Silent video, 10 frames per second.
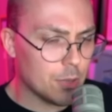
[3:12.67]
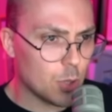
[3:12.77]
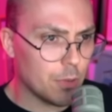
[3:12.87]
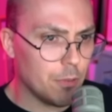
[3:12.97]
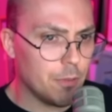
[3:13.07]

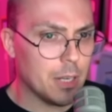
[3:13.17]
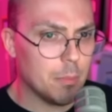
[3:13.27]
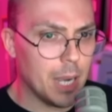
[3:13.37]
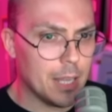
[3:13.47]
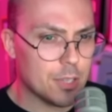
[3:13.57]
sort of offended
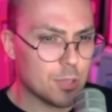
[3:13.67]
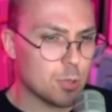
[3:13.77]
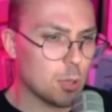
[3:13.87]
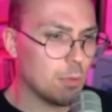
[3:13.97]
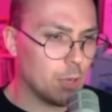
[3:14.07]
by this or
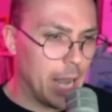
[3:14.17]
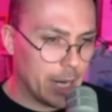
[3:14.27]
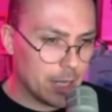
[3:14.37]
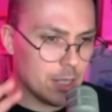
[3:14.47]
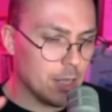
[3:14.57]
sort of
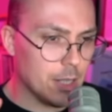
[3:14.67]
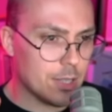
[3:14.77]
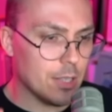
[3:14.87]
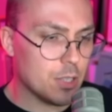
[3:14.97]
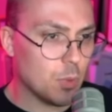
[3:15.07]
reacted to this
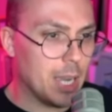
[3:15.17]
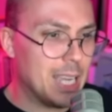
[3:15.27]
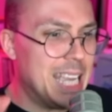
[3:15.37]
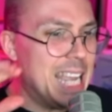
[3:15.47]
in this way.